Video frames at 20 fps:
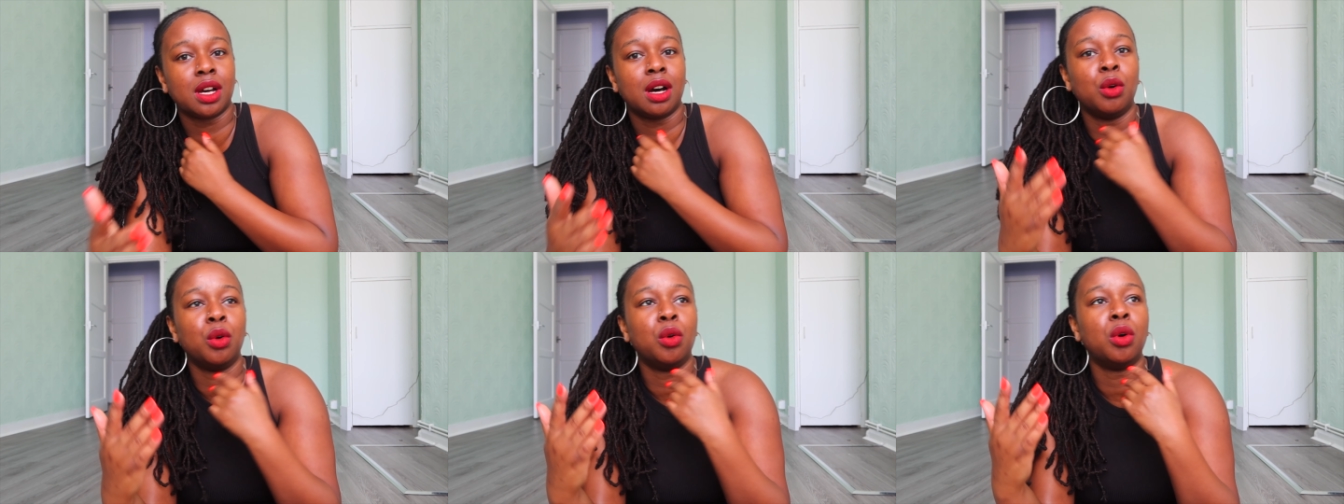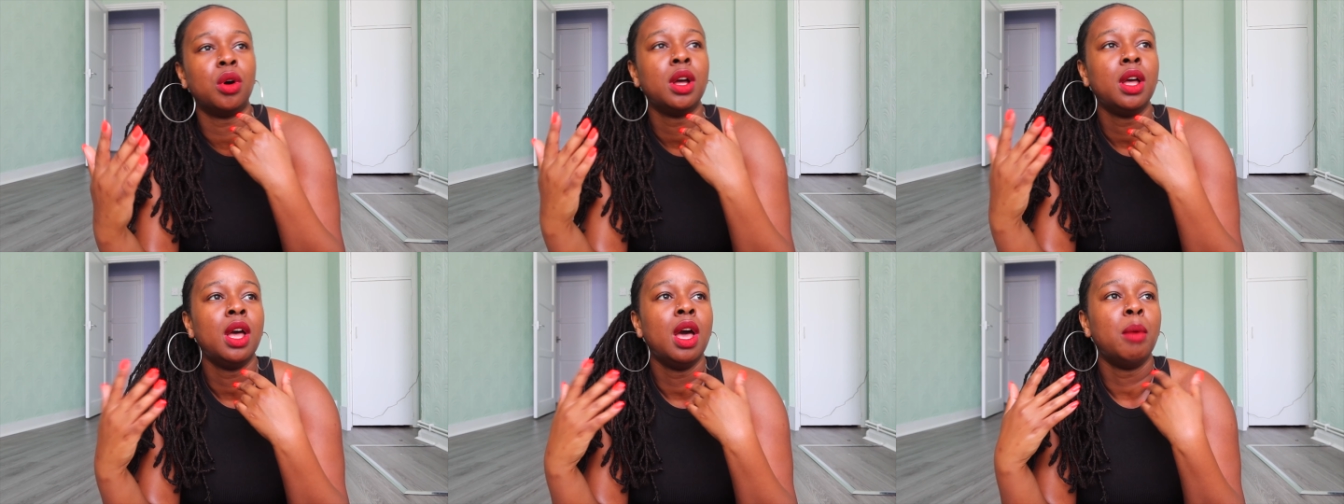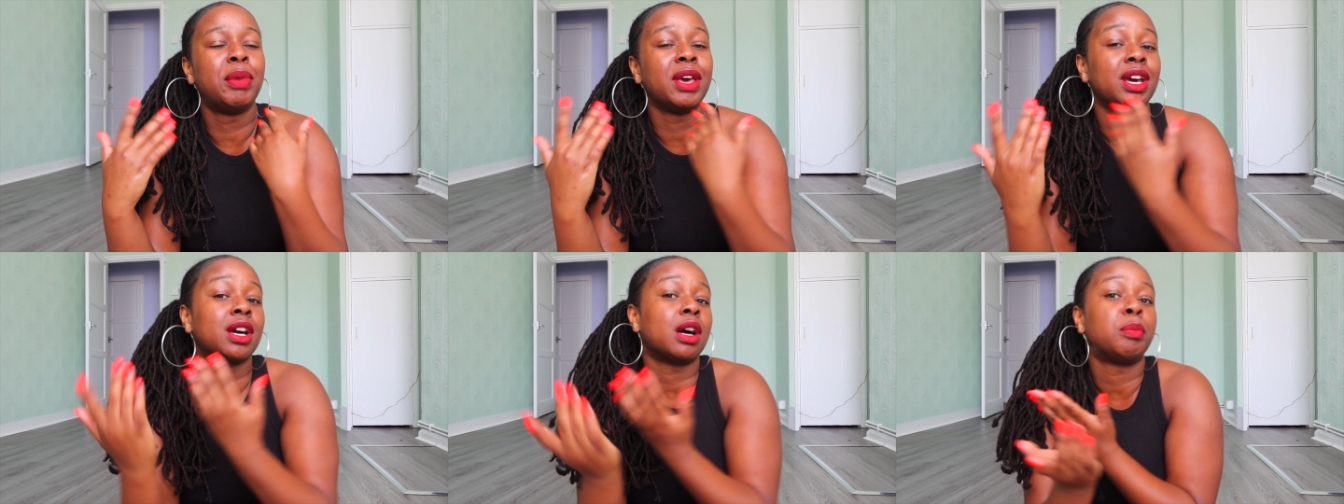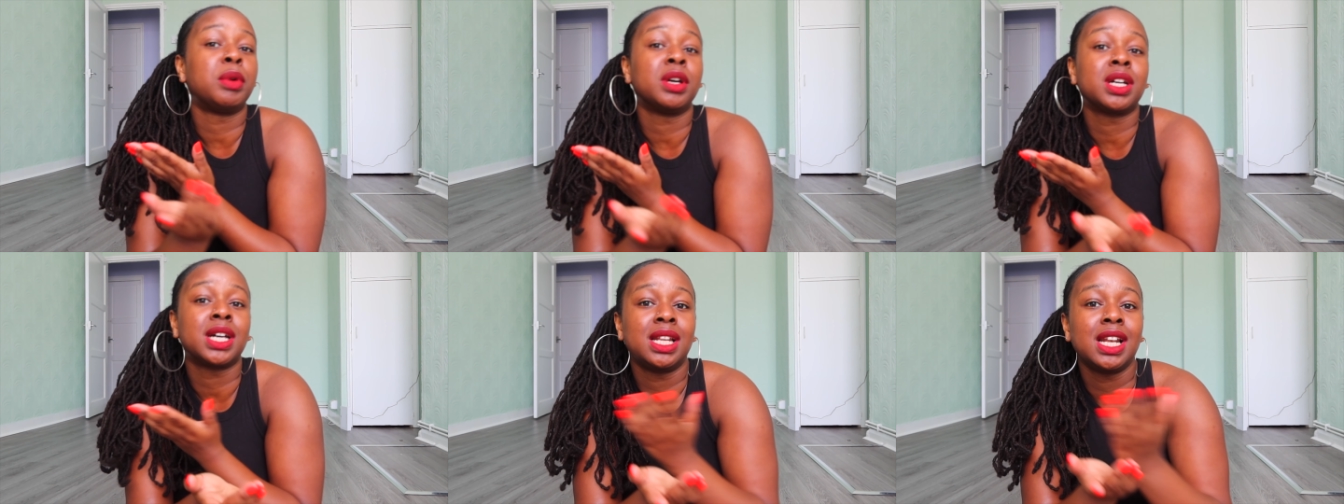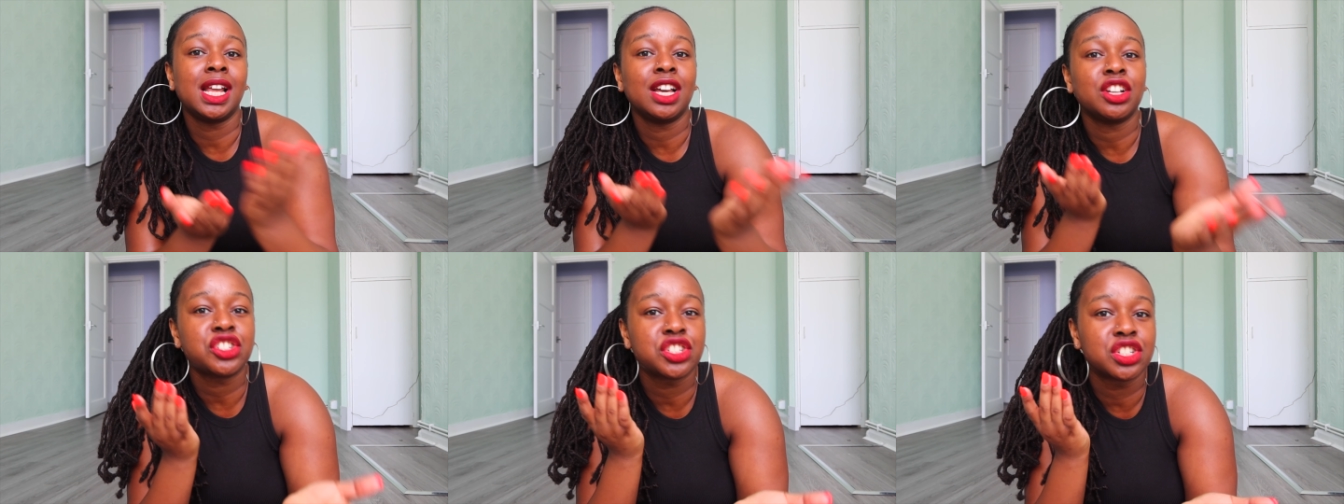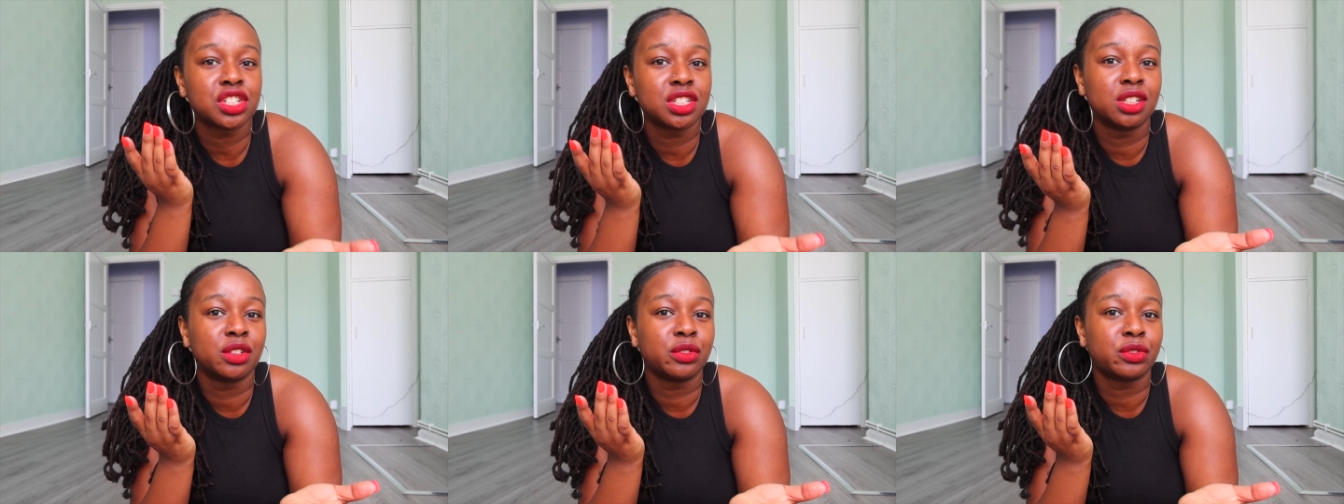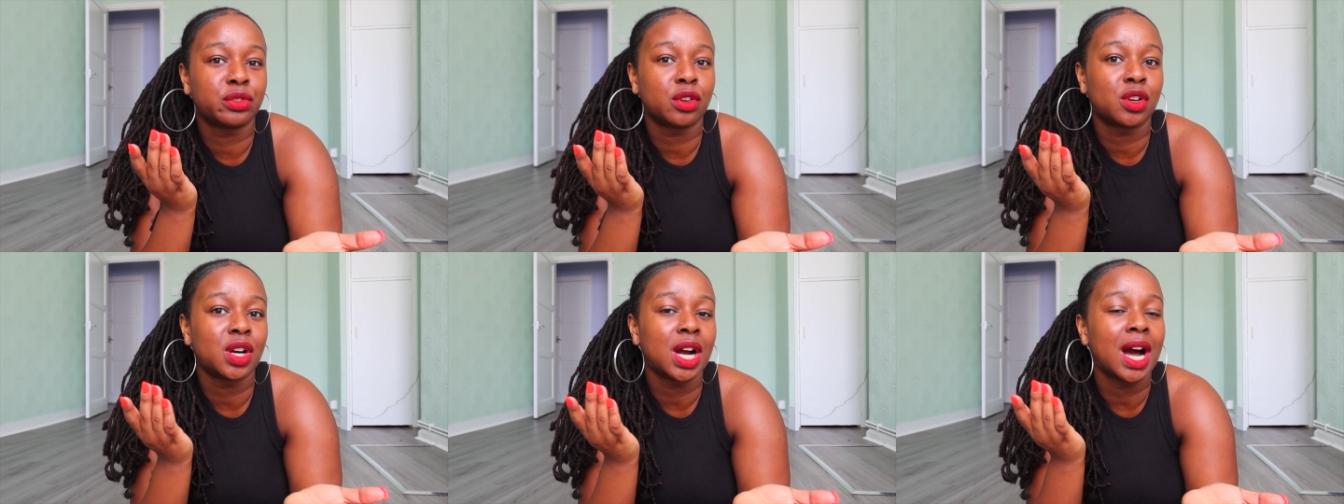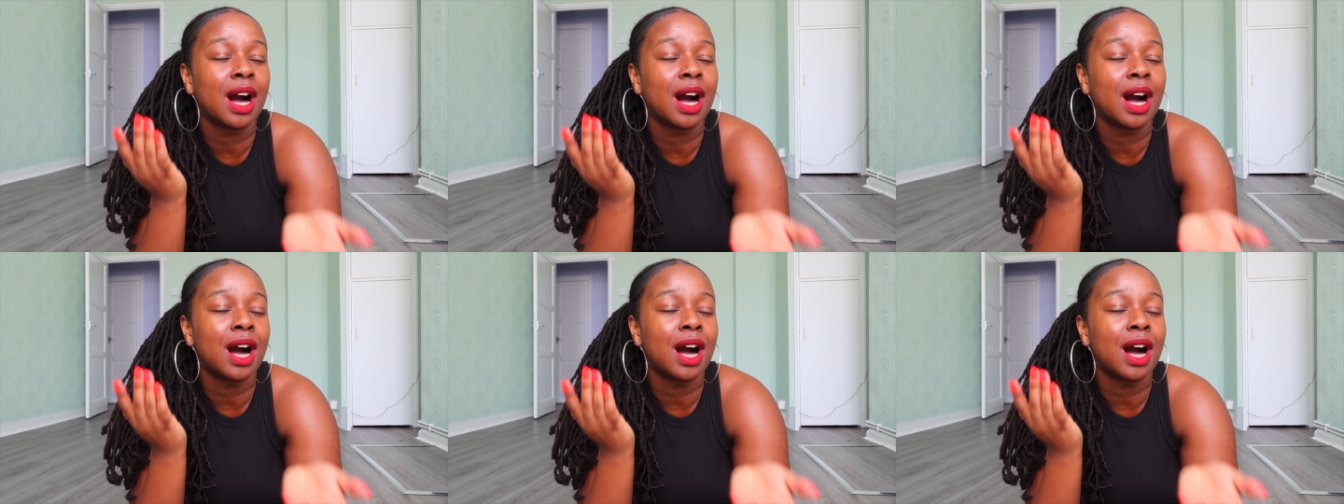or pick up a collection for a